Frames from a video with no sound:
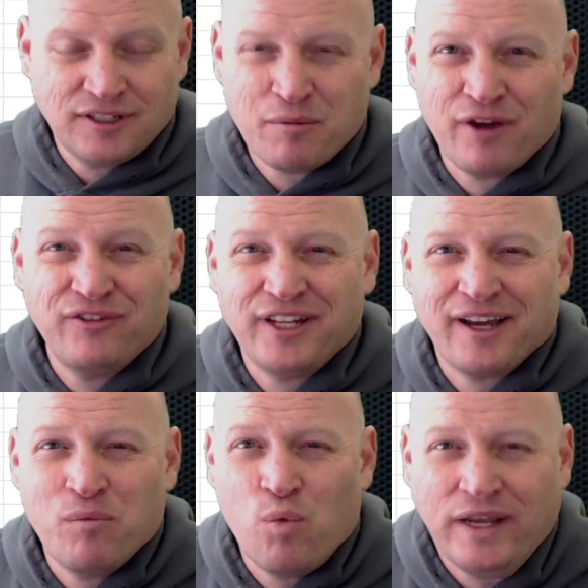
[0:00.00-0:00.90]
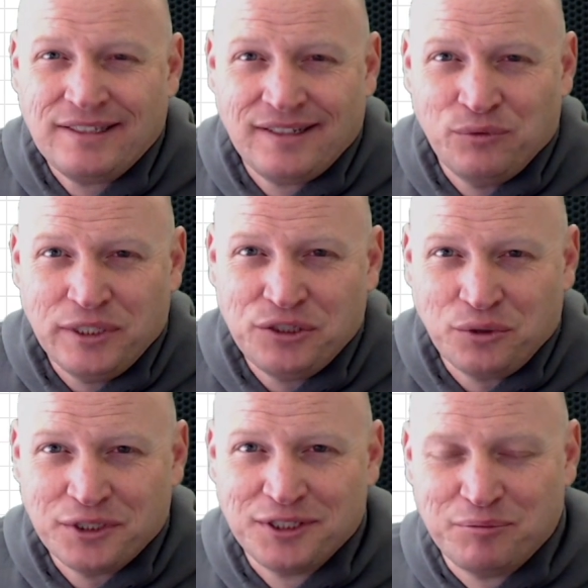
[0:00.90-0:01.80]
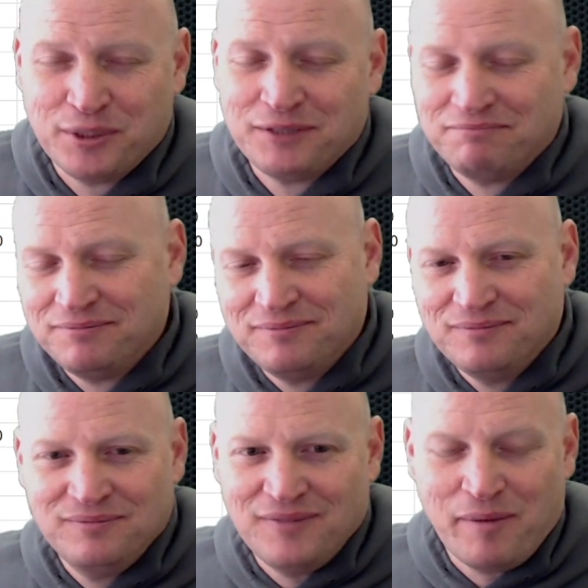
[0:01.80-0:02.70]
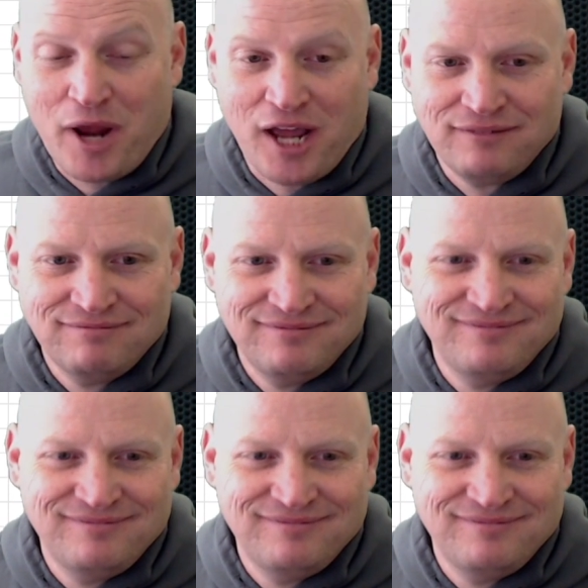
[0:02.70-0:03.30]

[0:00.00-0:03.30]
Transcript: Somehow I feel like I'm wasting resources, but I'm not.